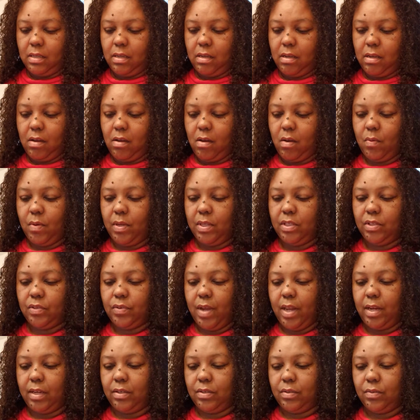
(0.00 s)
I always
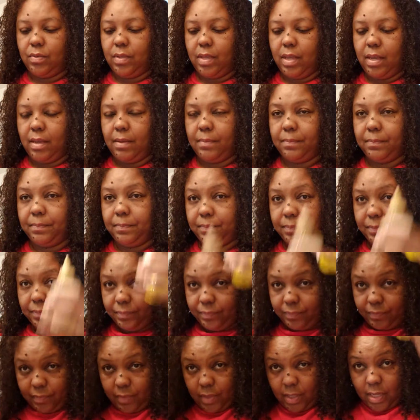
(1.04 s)
try to do that.
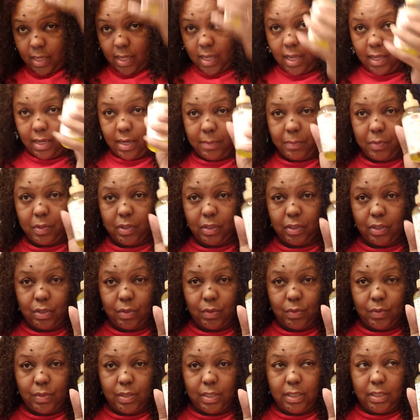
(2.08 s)
And I'm going to
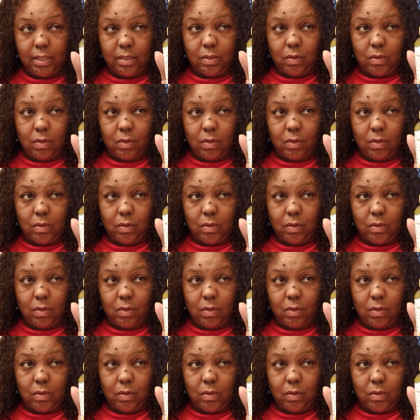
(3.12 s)
use this